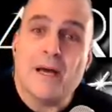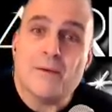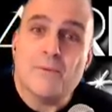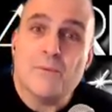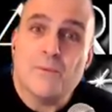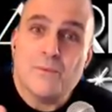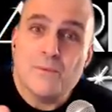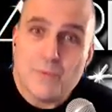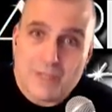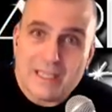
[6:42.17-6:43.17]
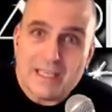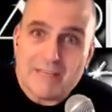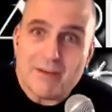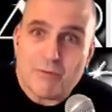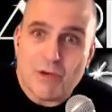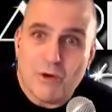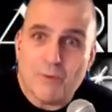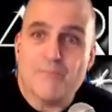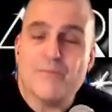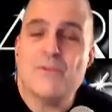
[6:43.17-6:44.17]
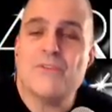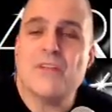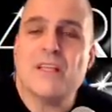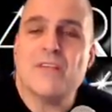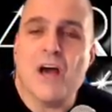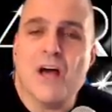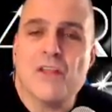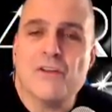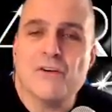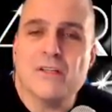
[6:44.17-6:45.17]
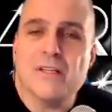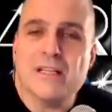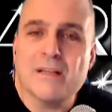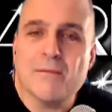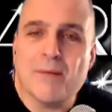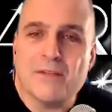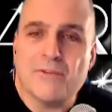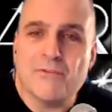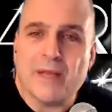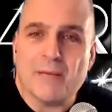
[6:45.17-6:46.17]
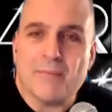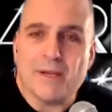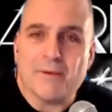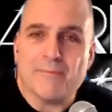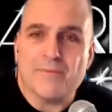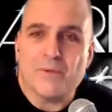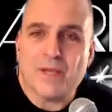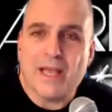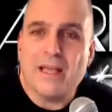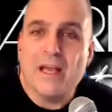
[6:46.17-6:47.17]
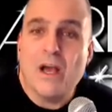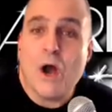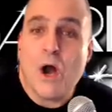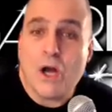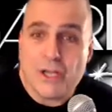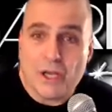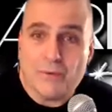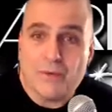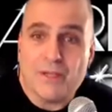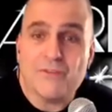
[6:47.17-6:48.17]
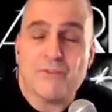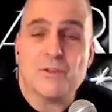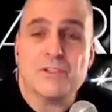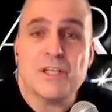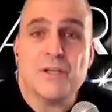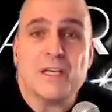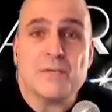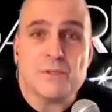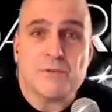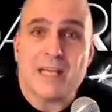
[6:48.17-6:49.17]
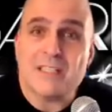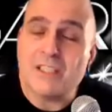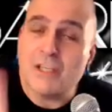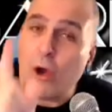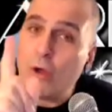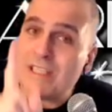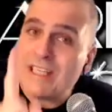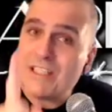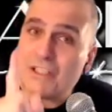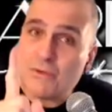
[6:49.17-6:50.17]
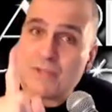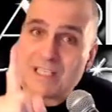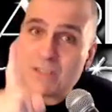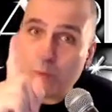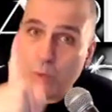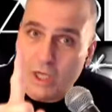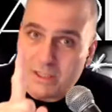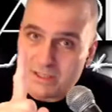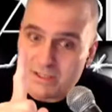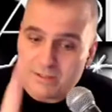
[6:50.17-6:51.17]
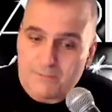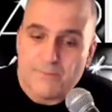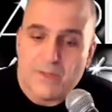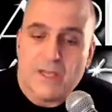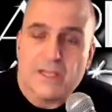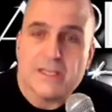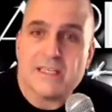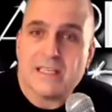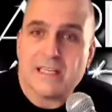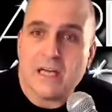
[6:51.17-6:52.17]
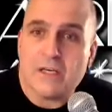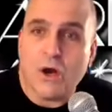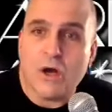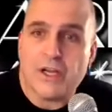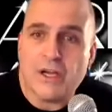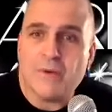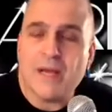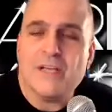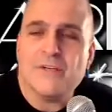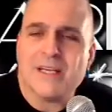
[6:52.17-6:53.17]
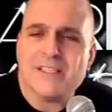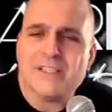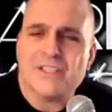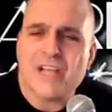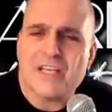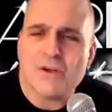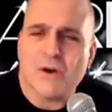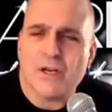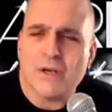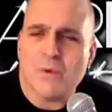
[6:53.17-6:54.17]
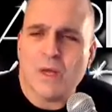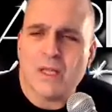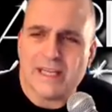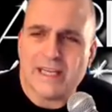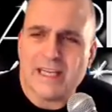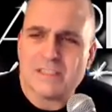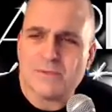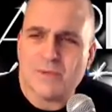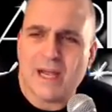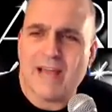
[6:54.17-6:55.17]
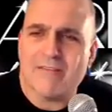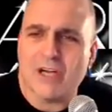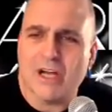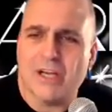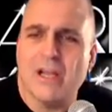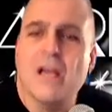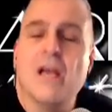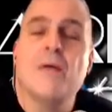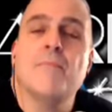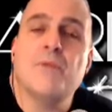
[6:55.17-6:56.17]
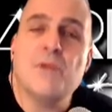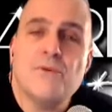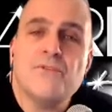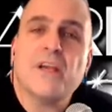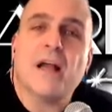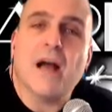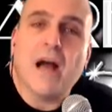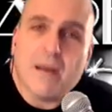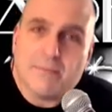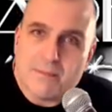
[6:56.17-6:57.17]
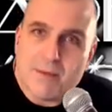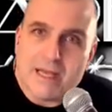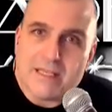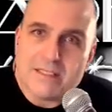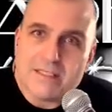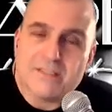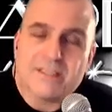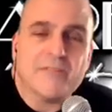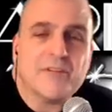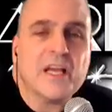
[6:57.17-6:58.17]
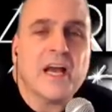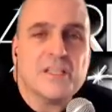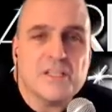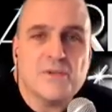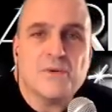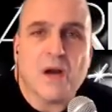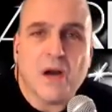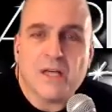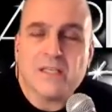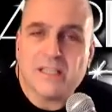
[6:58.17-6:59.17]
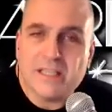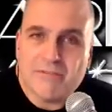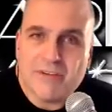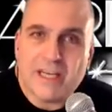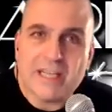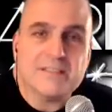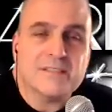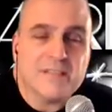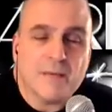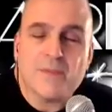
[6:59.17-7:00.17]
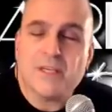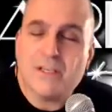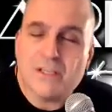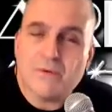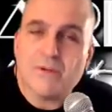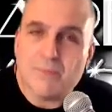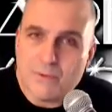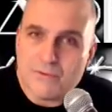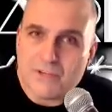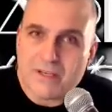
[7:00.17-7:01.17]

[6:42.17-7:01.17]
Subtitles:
But with Cleanfeed Pro, you see these other little buttons right up here. Okay? Audio is the first thing you need to address, and you only need to do this once. You need to click on audio, and you get to change your audio quality. Guess what I have it on? Music optimized, because everything I do on Cleanfeed has something to do with